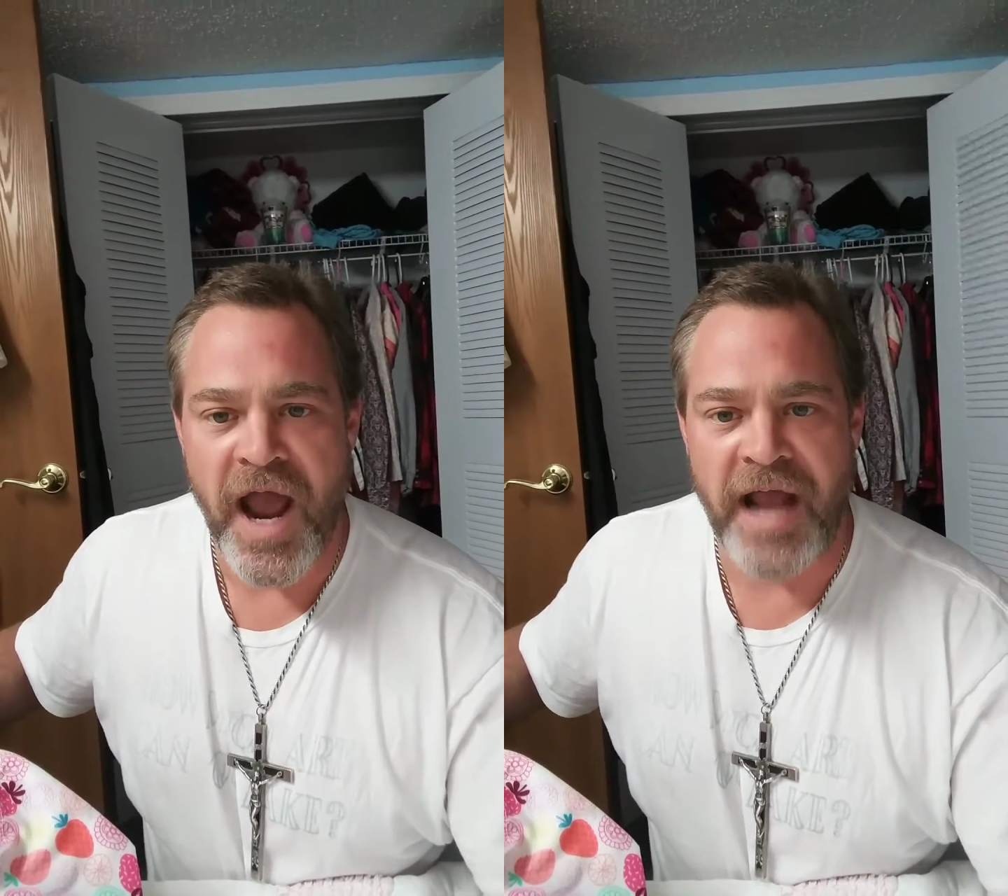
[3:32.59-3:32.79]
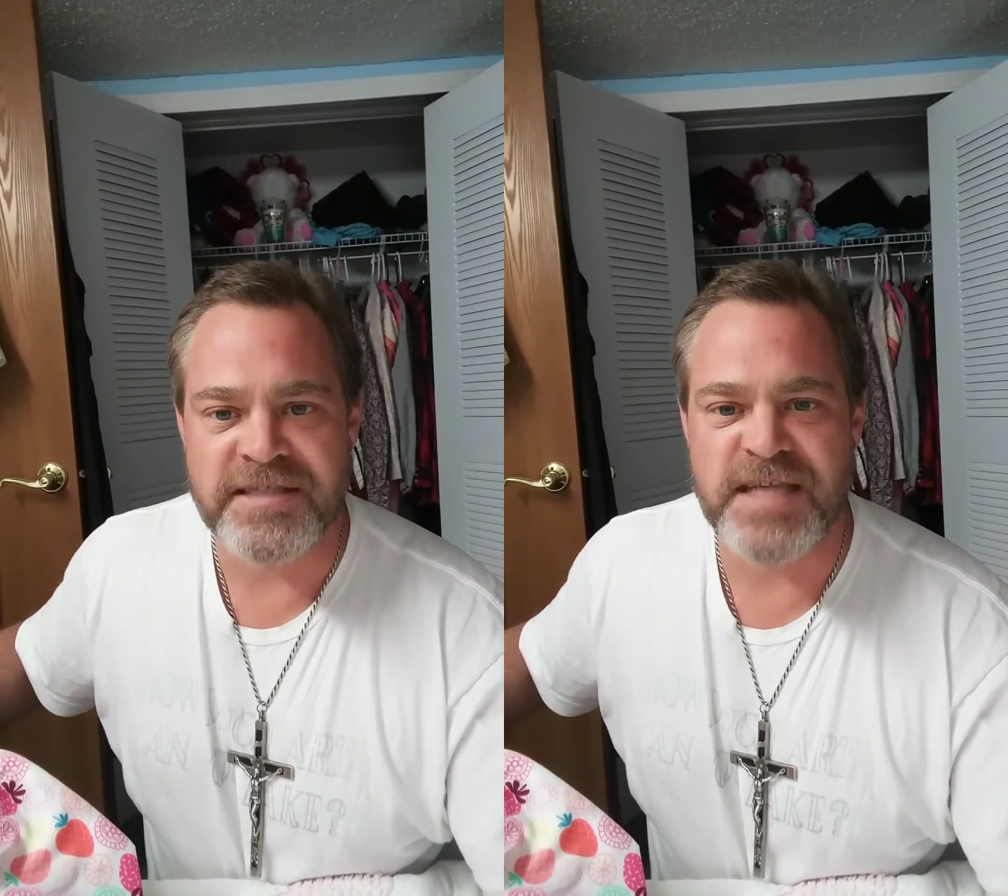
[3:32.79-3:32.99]

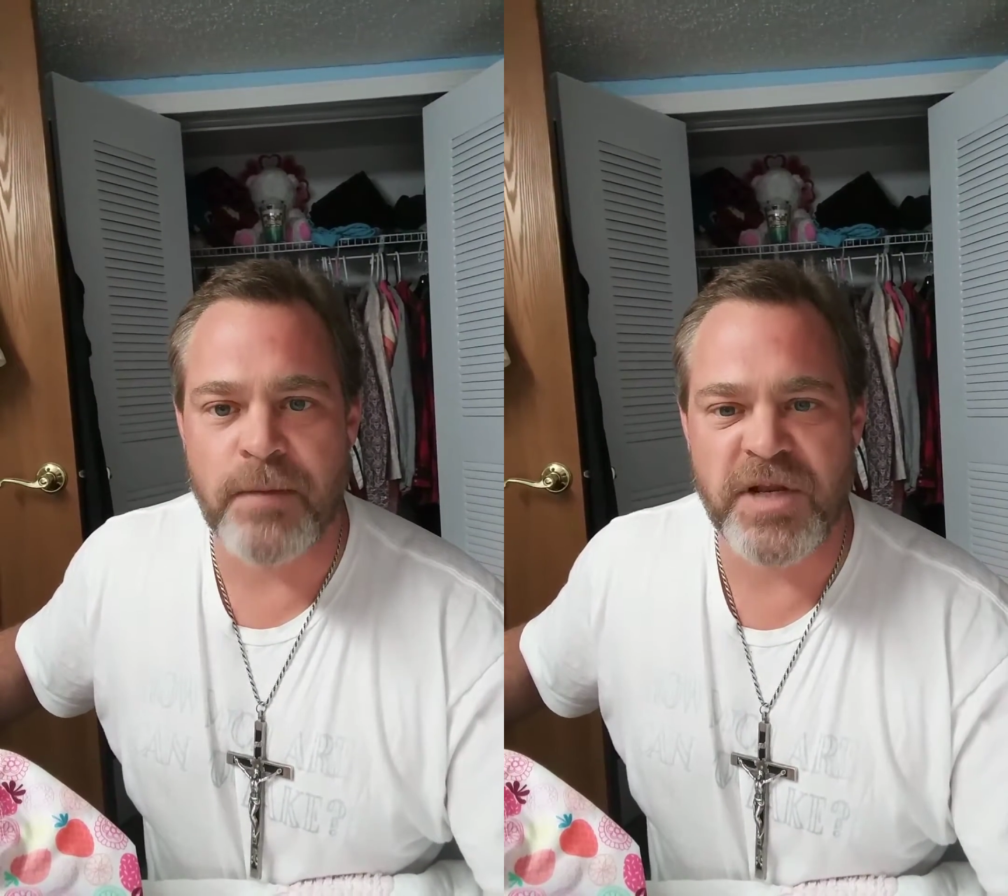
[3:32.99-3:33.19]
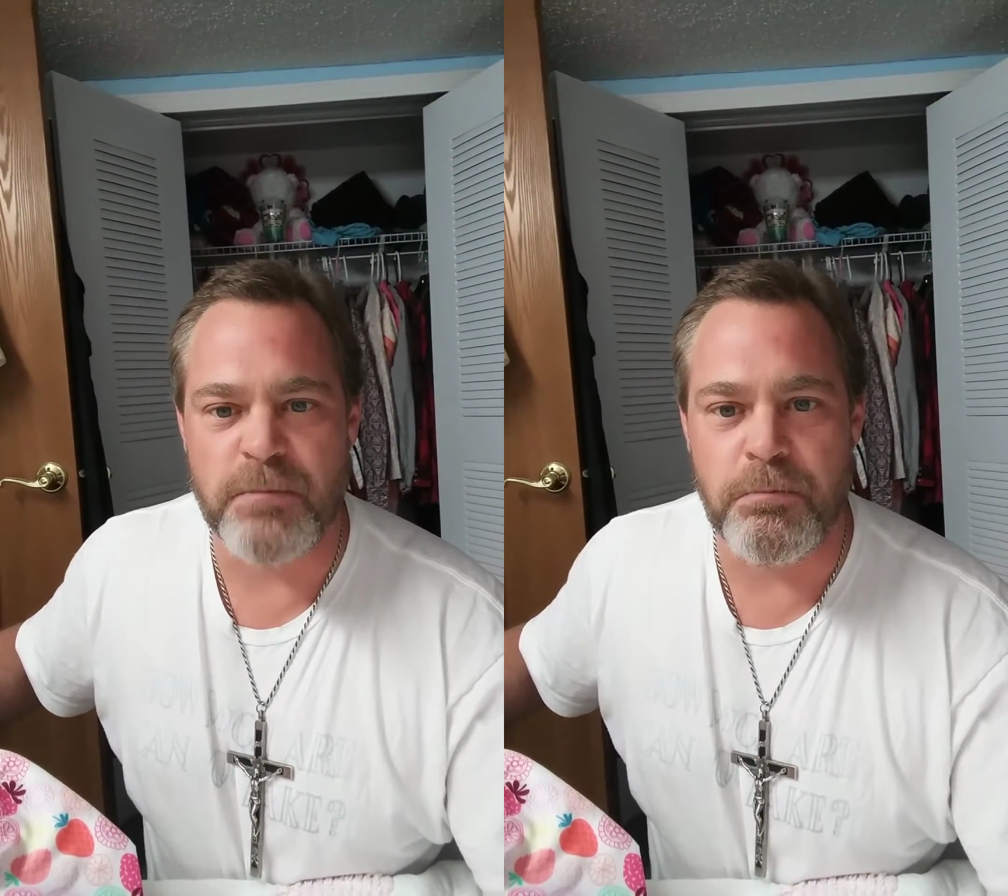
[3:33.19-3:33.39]
and
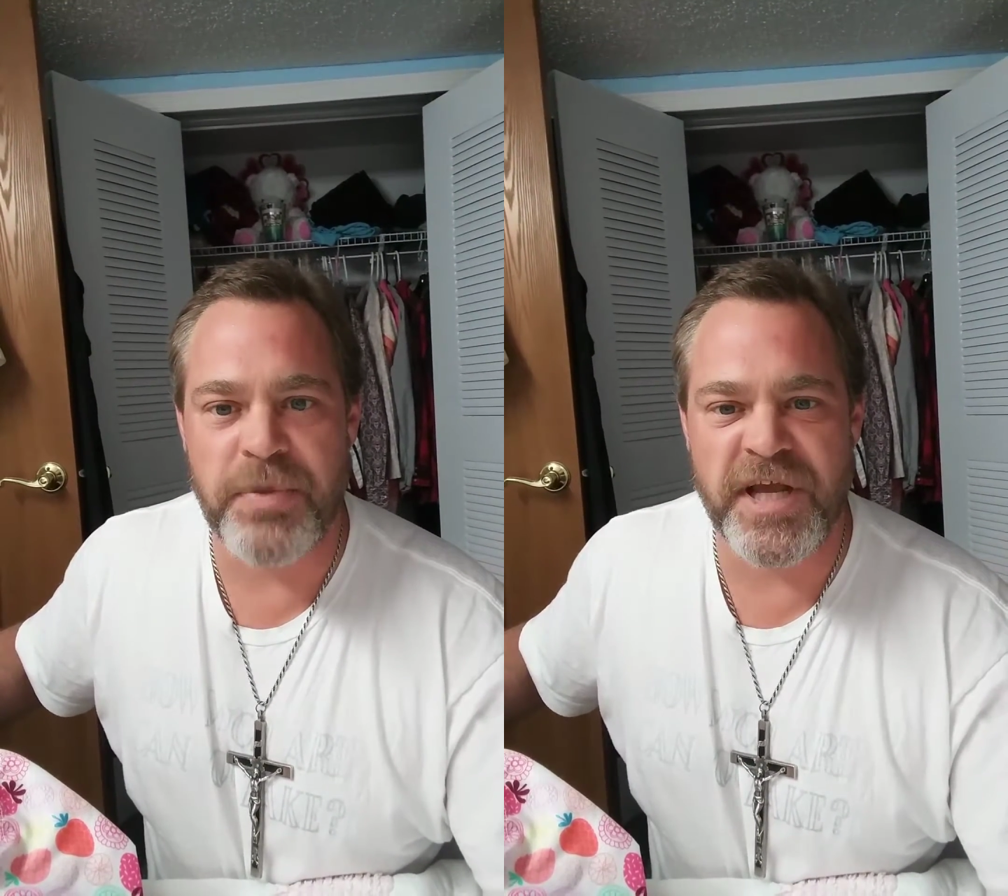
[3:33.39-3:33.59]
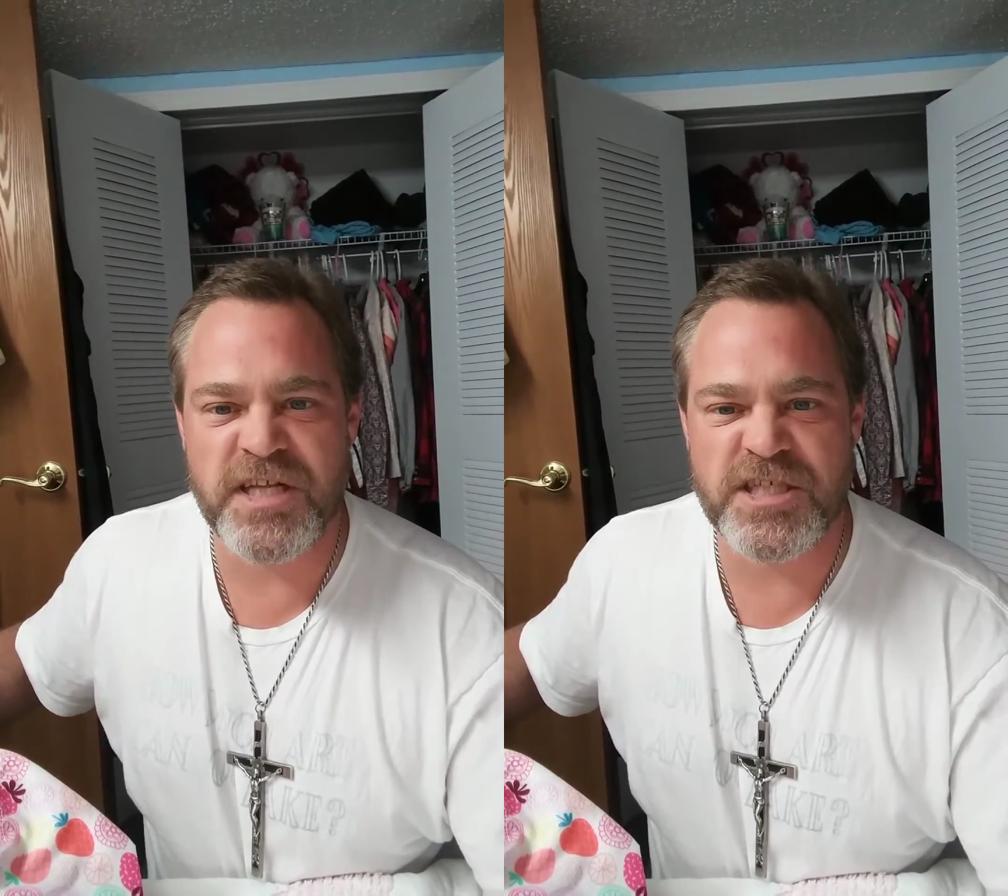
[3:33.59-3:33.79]
somebody
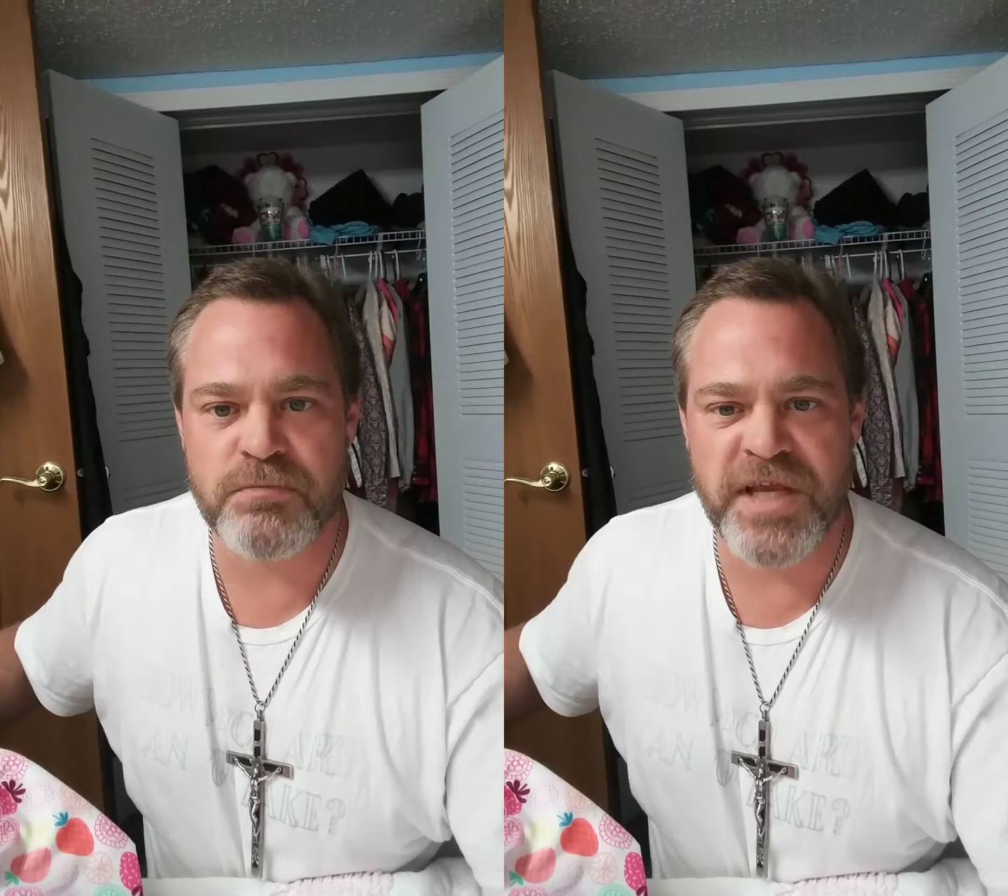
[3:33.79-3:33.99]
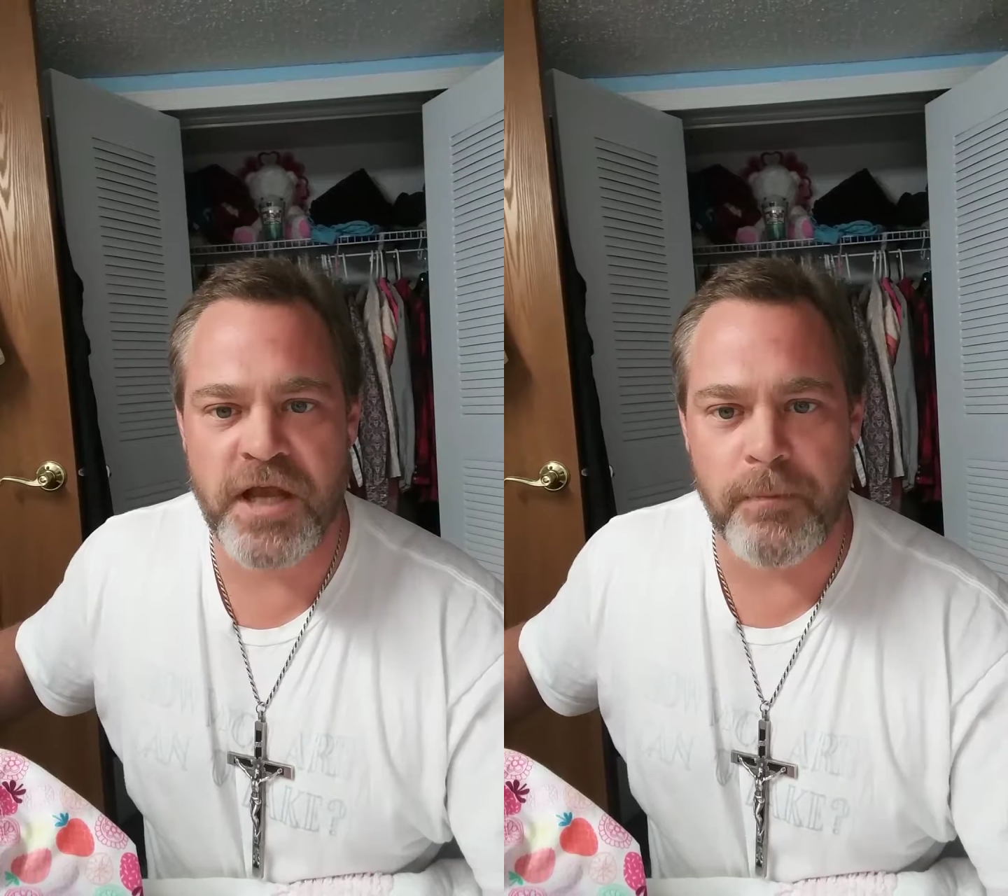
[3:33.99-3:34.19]
beats
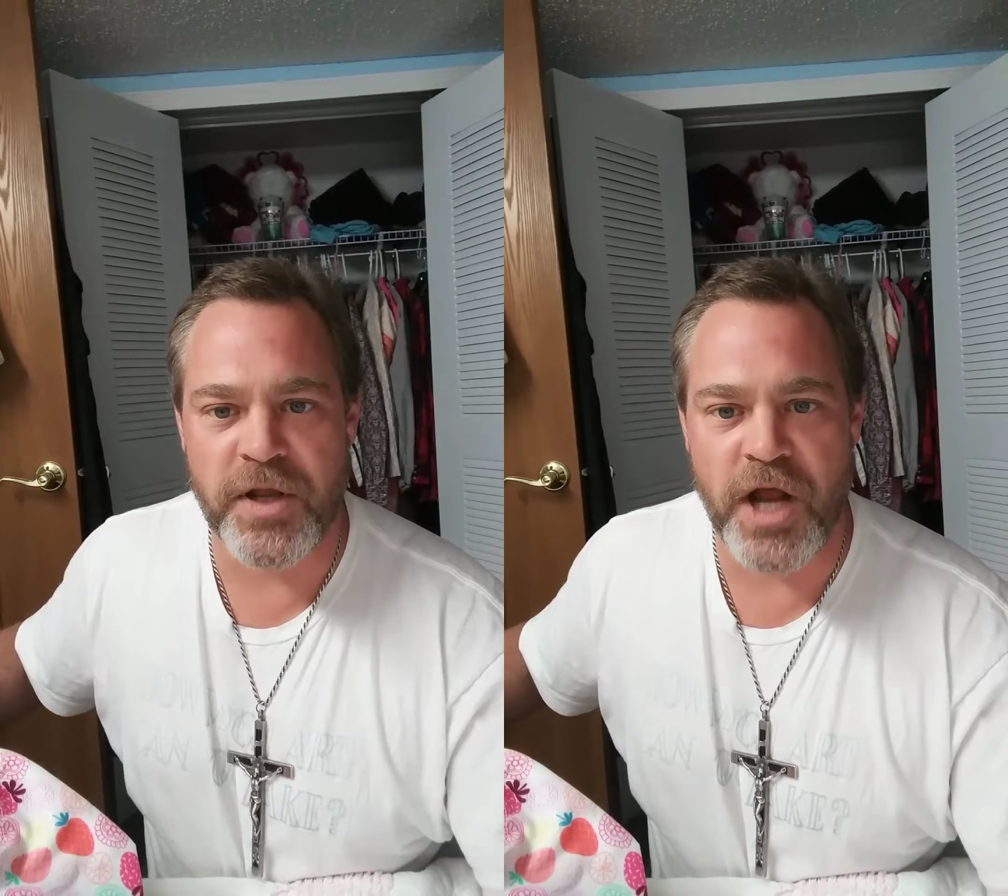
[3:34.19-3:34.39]
me up and